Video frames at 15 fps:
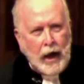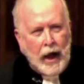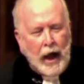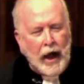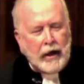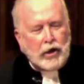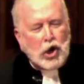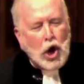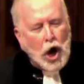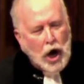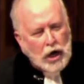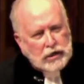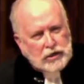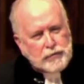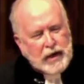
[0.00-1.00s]
and
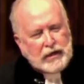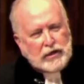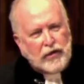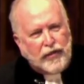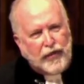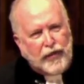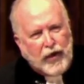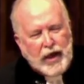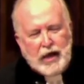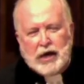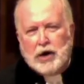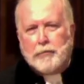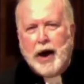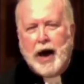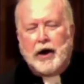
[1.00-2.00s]
caused me to think
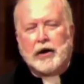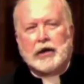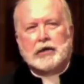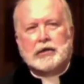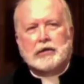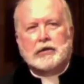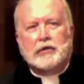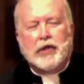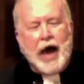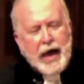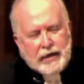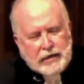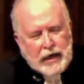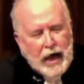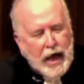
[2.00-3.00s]
about it
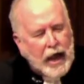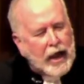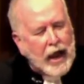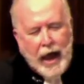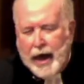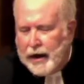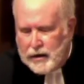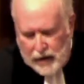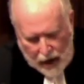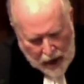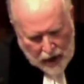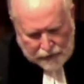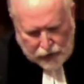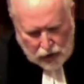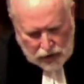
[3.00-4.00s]
that day and
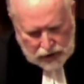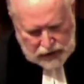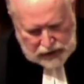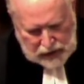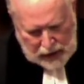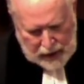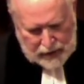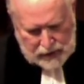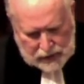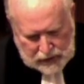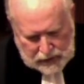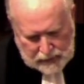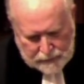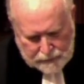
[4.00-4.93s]
ever since.